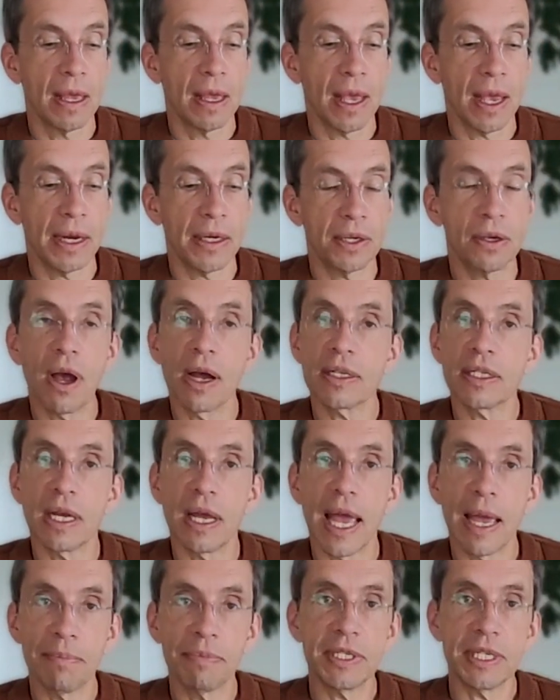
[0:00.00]
and you got to
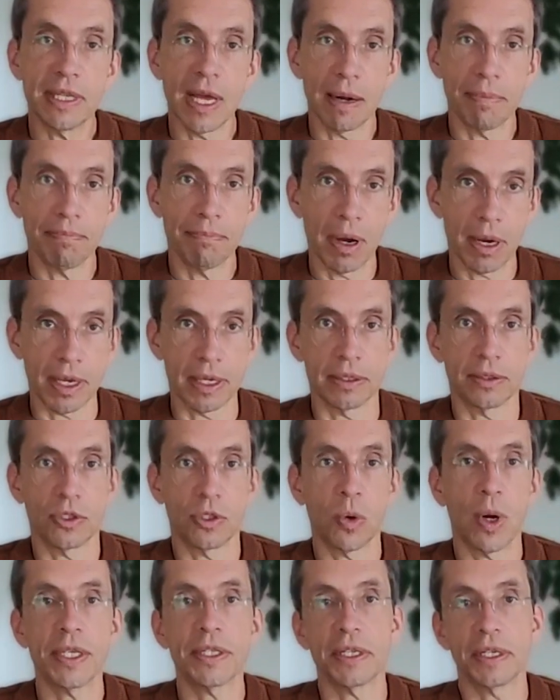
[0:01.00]
empty that bucket
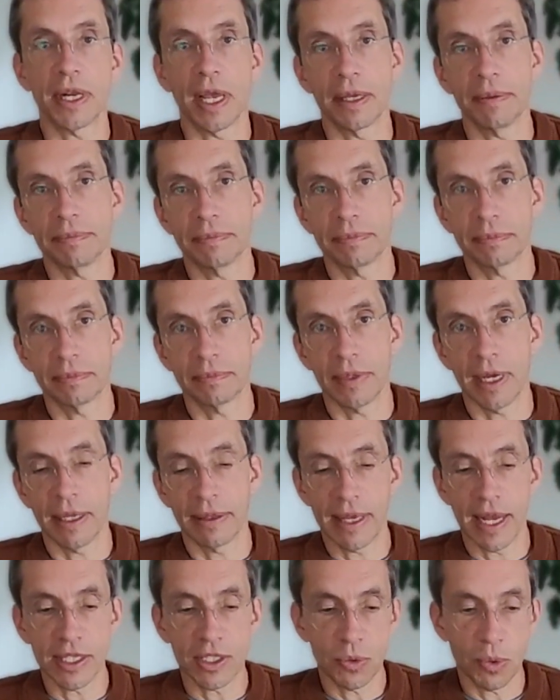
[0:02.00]
twice a day, and
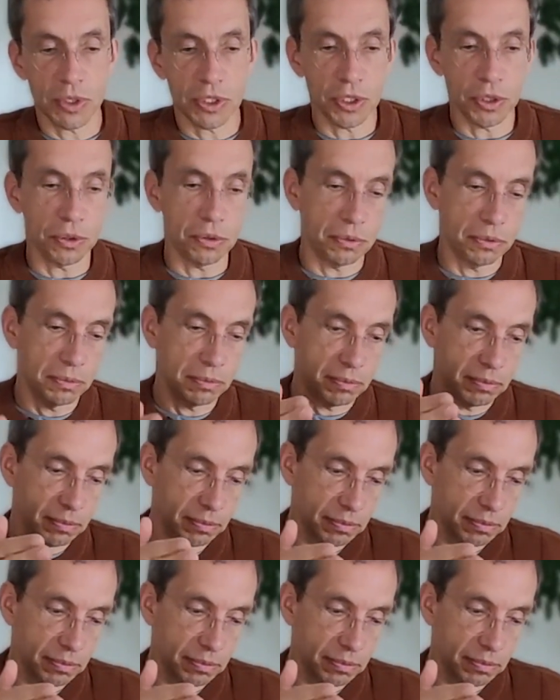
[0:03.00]
that's what you